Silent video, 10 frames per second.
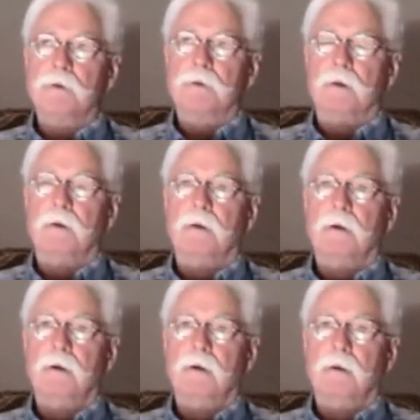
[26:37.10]
No, sir.
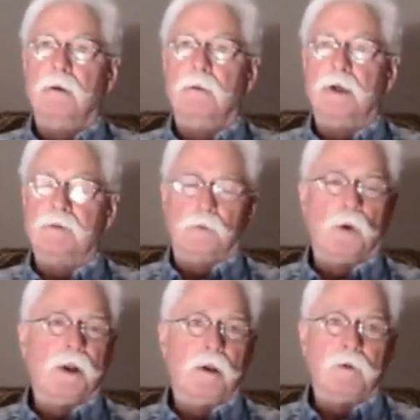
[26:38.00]

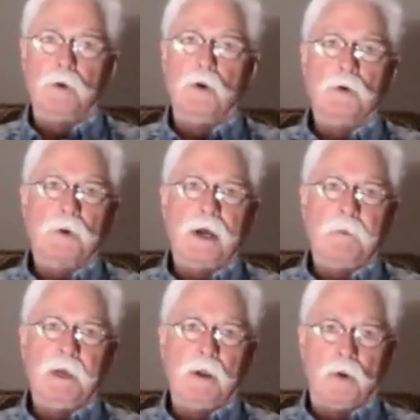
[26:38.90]
So don't
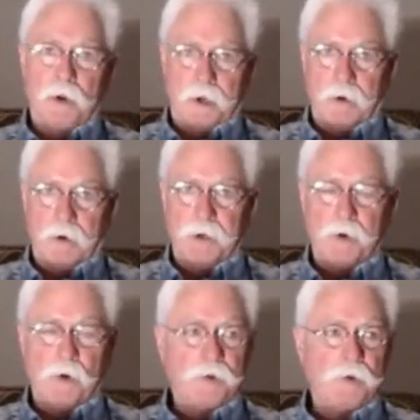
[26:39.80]
try to be a lawyer
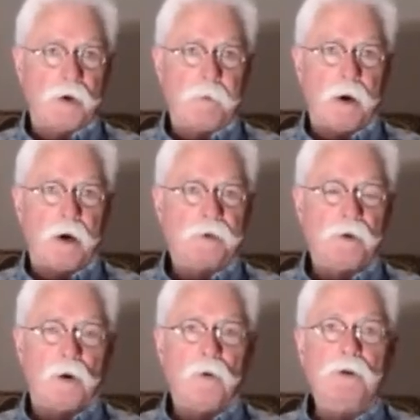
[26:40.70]
when you go to the jury
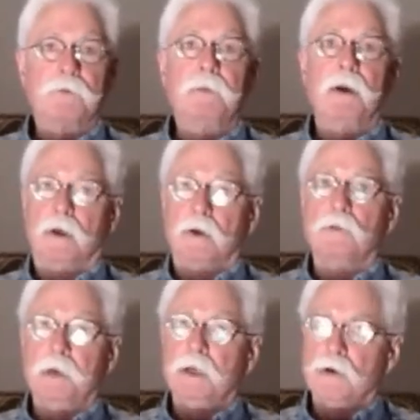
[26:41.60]
box. No, just
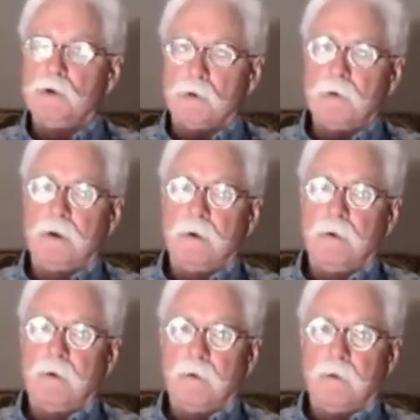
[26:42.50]
you be you.
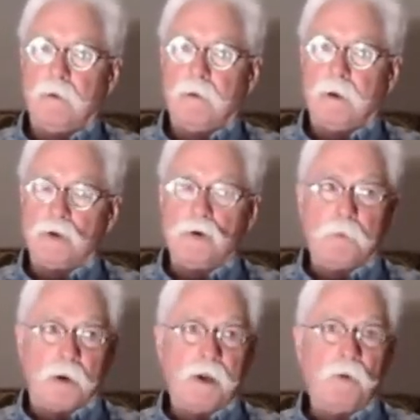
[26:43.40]
And
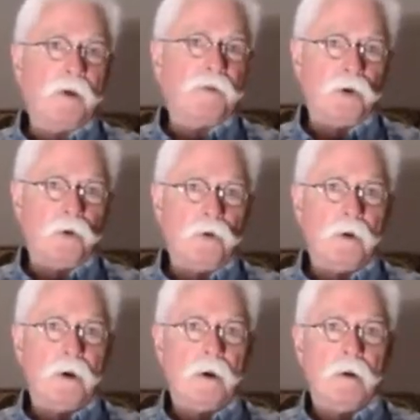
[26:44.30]
you bring with
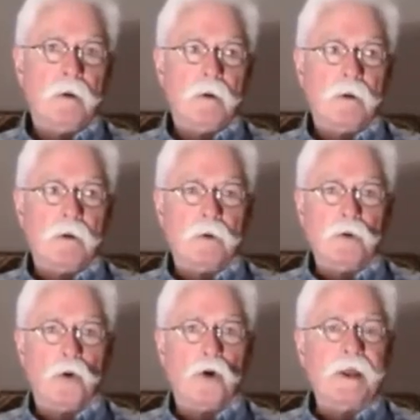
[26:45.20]
you
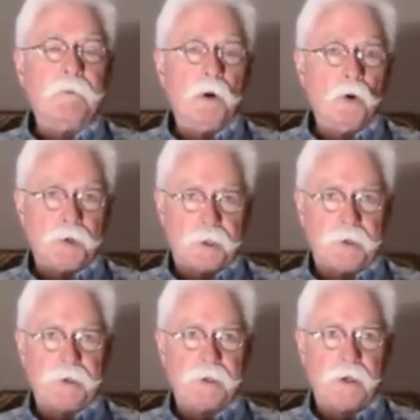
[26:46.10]
your
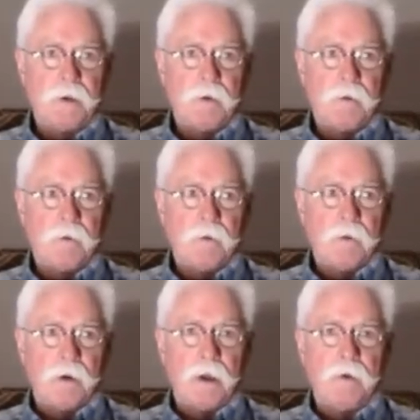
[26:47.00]
emotions
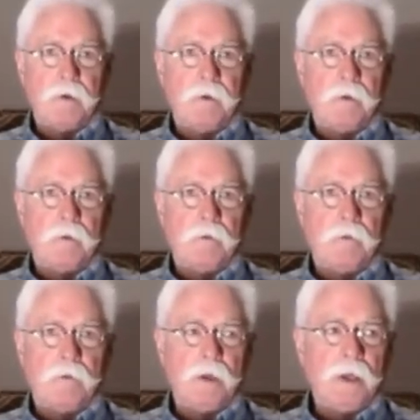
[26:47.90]
and
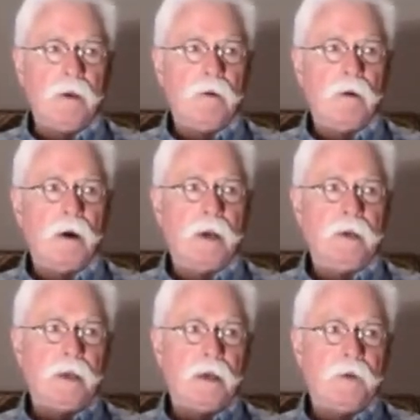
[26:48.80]
the
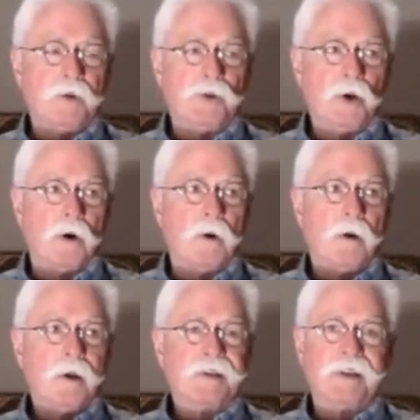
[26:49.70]
idea that
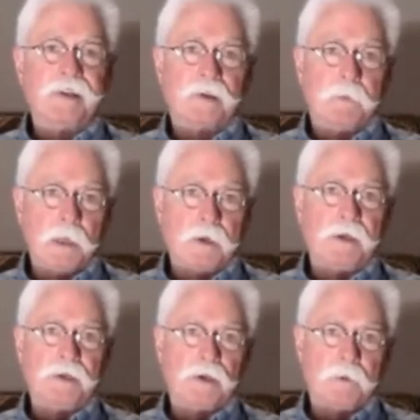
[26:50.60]
your
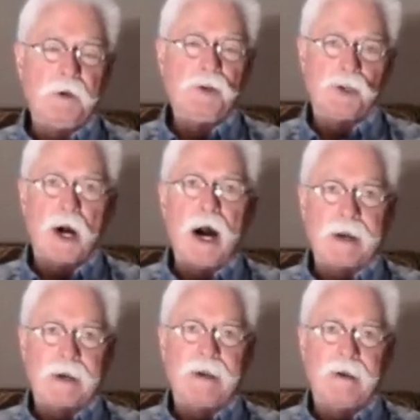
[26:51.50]
sensibilities can be
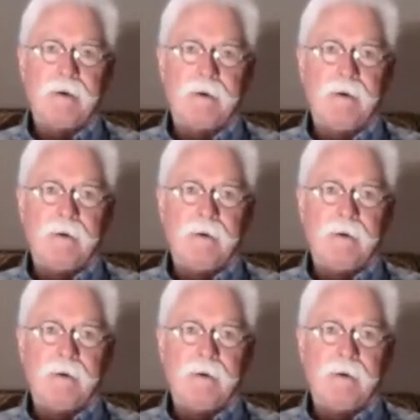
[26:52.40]
shocked